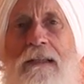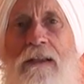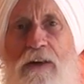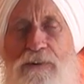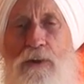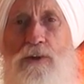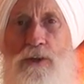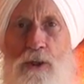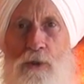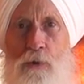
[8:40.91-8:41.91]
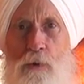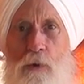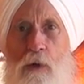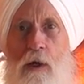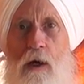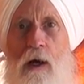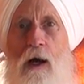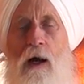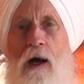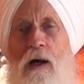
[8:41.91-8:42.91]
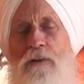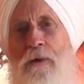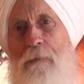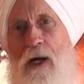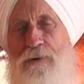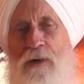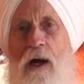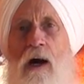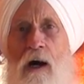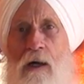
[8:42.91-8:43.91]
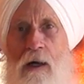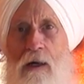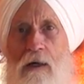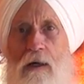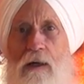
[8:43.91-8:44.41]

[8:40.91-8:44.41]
listen to the mantra Anga